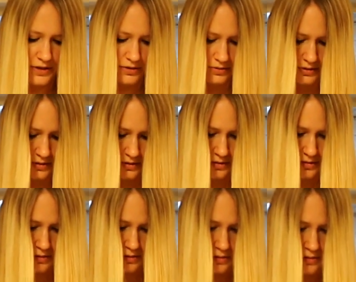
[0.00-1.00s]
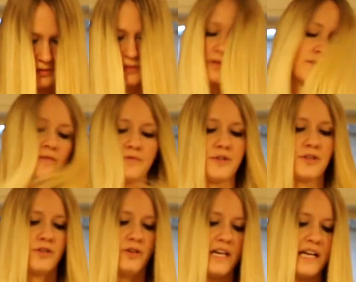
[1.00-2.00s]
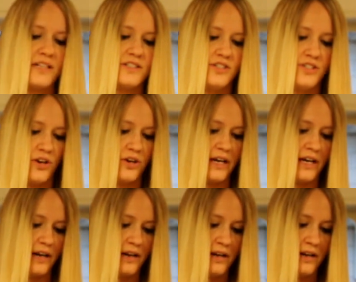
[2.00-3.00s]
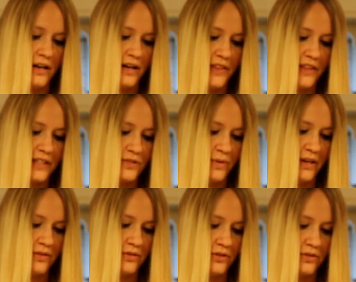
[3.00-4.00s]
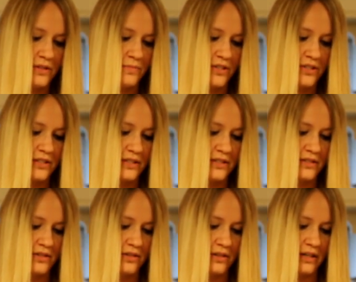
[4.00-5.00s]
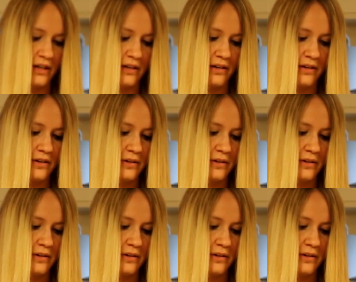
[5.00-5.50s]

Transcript: I knew it. Cooking is dirty. I think that's why I don't do it as much because it's dirty.